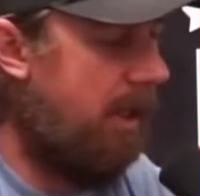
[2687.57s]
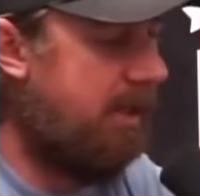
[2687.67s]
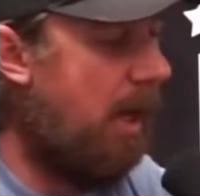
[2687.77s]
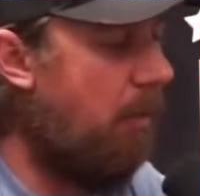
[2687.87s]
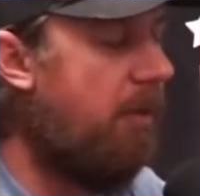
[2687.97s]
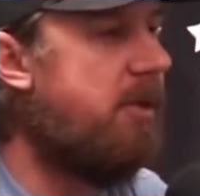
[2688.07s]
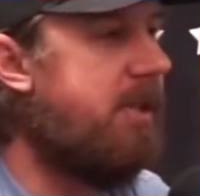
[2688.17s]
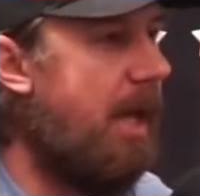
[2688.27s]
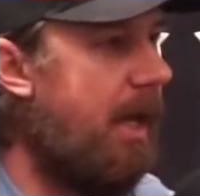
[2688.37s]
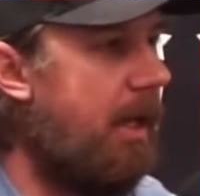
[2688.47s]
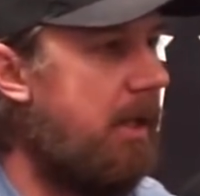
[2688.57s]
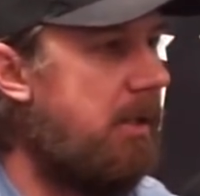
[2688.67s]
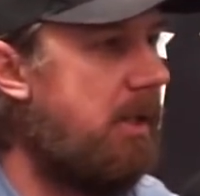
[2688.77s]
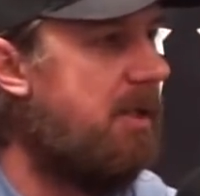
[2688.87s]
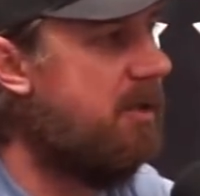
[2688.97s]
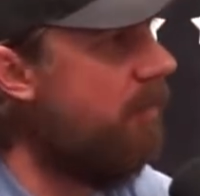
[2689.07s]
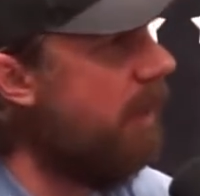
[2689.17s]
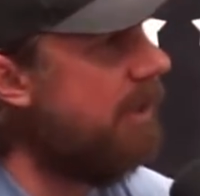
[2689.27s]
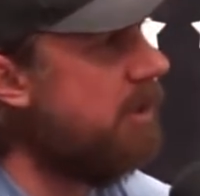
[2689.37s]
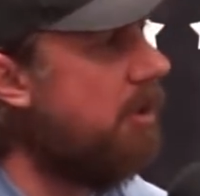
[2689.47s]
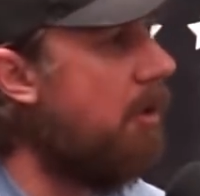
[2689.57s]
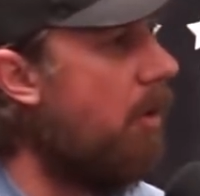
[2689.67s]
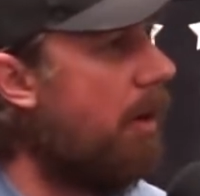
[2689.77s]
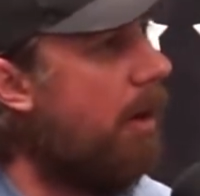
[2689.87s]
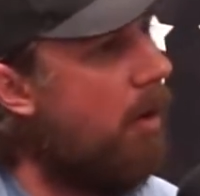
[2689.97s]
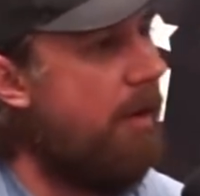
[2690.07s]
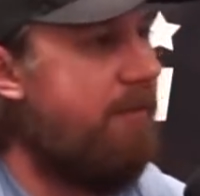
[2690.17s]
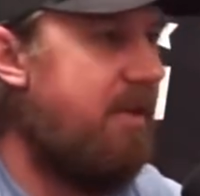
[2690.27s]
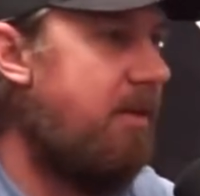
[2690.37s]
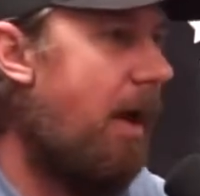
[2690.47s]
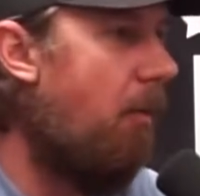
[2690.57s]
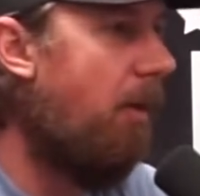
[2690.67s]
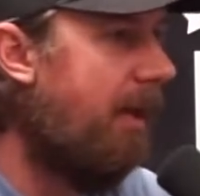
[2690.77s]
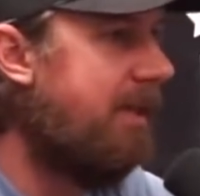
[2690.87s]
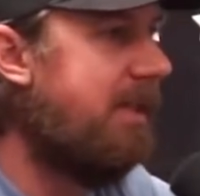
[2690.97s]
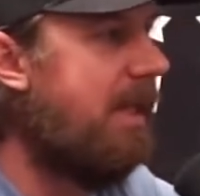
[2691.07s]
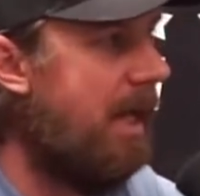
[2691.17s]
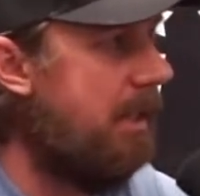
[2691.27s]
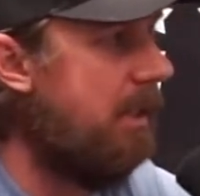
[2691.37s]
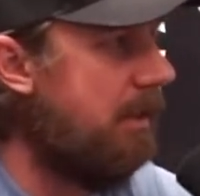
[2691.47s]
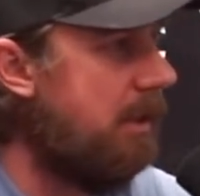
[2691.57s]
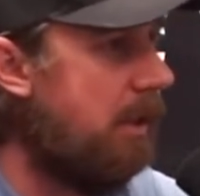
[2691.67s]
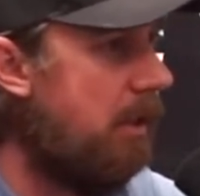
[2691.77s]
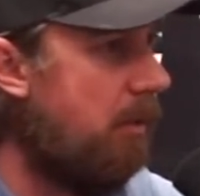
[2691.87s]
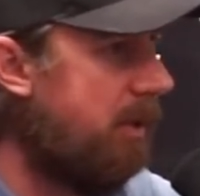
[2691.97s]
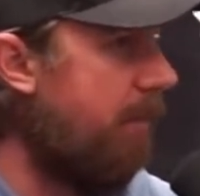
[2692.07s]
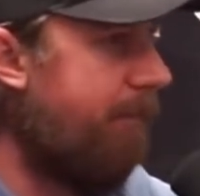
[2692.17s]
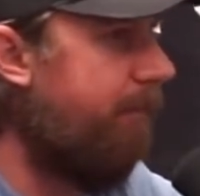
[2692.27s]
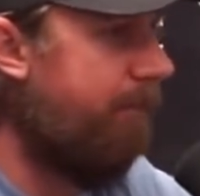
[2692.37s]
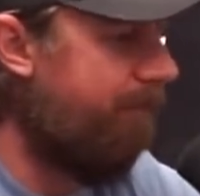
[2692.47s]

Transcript: it's not what they're saying it is. So then I started going, okay, if it's not what they say it is, which I'm